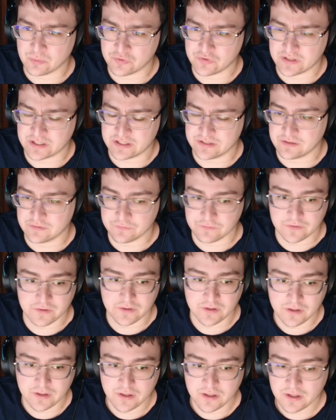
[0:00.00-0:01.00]
almost like a different,
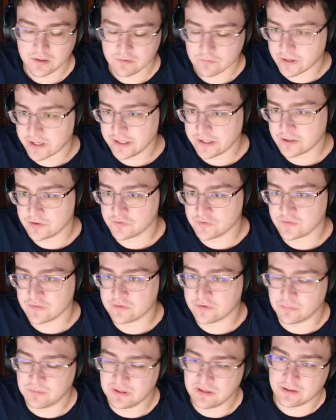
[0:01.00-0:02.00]
right? Because
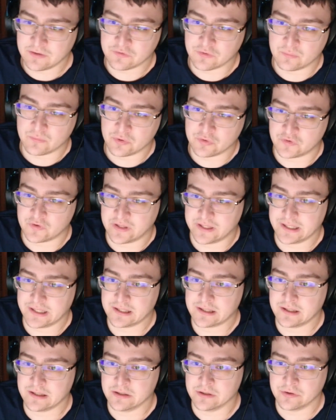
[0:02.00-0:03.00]
to me, that's almost like,
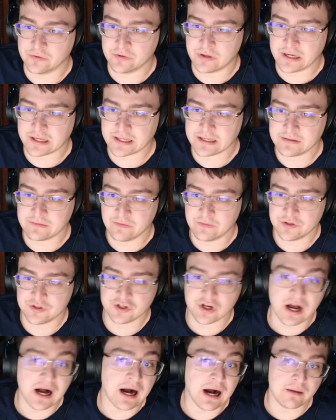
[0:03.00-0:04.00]
you know, not getting the
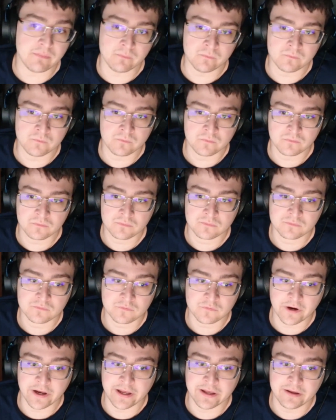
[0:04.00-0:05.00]
job, right?